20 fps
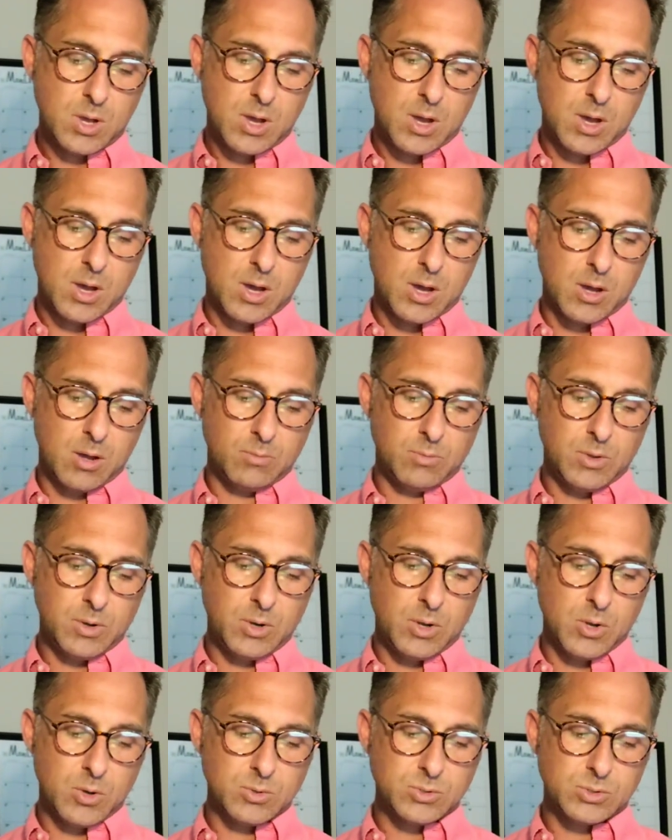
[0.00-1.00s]
The
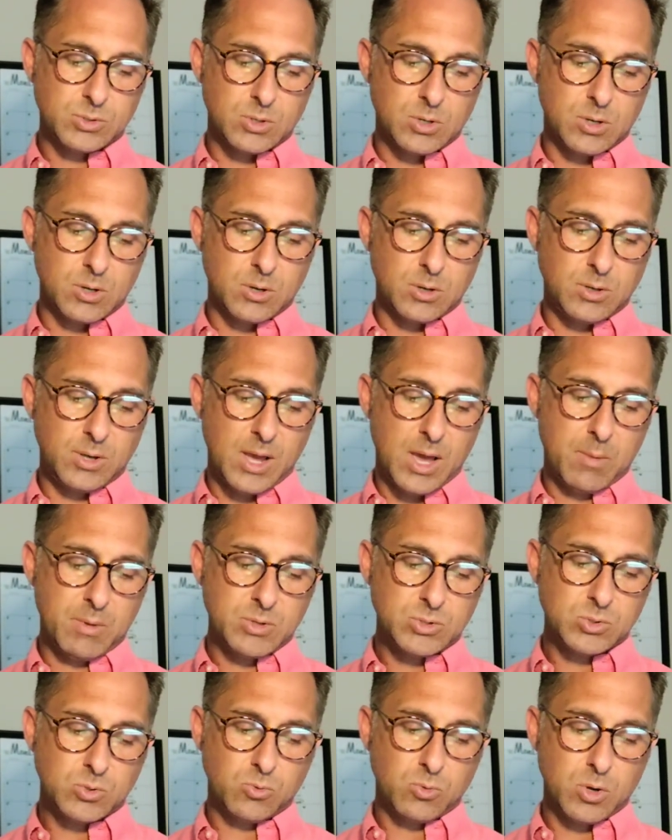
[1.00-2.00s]
notes are
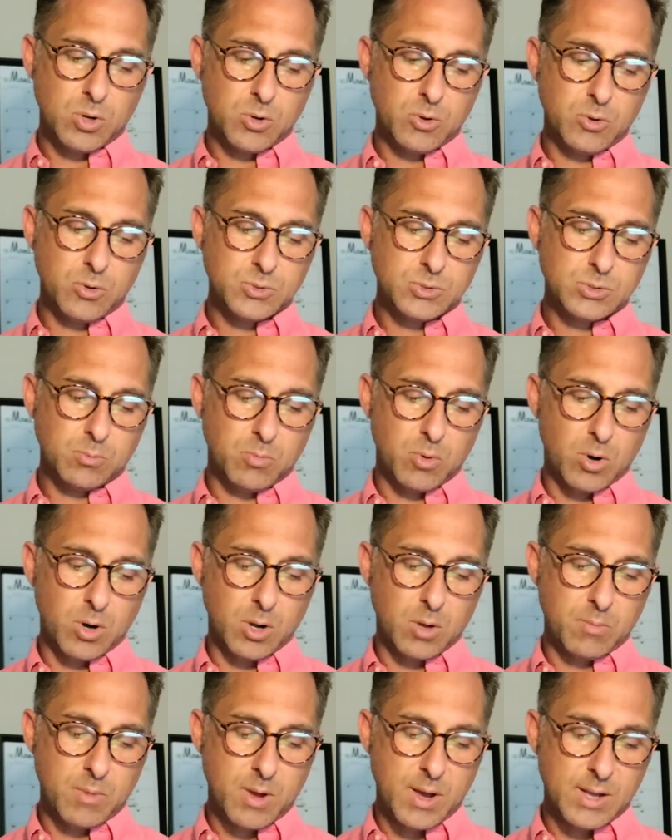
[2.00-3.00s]
damask rose,
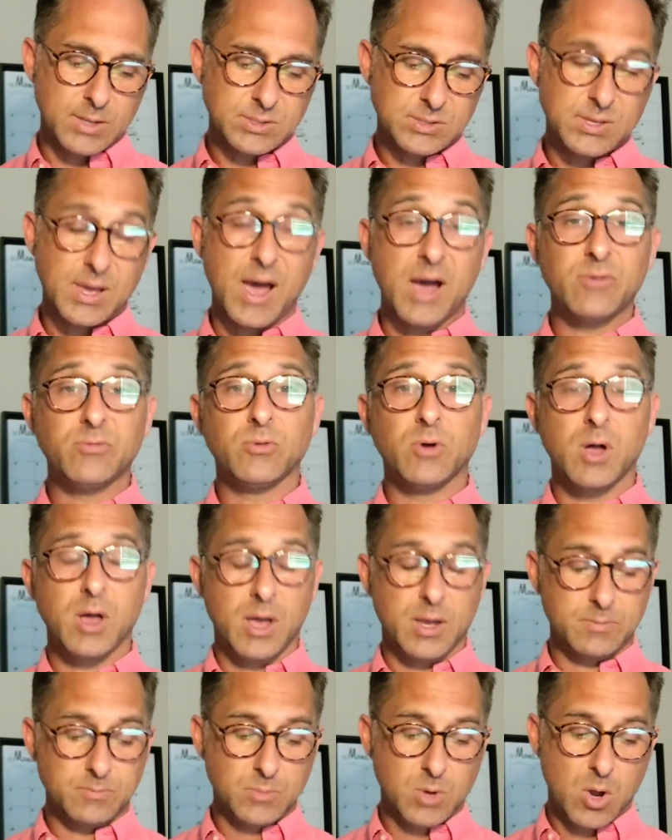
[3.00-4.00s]
bergamot,
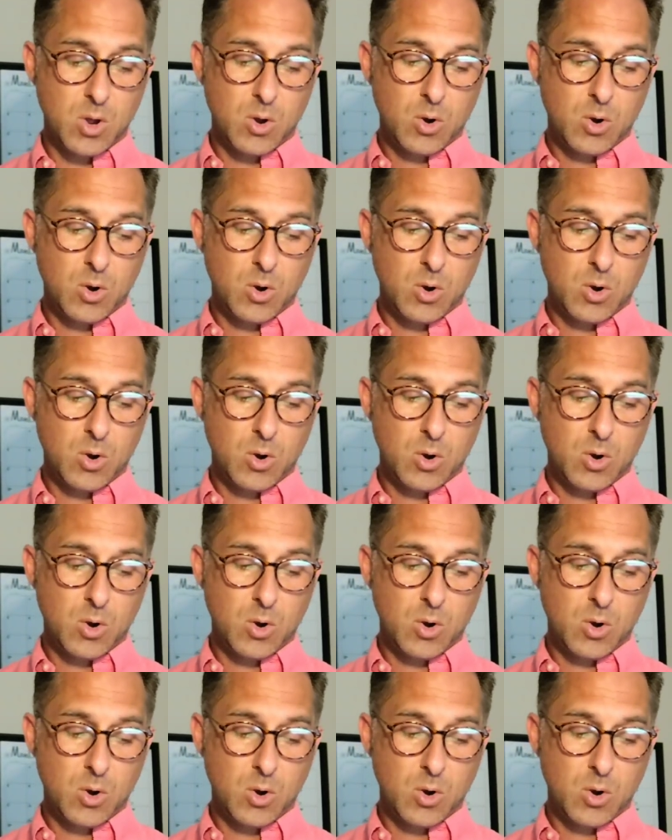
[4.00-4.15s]
saffron,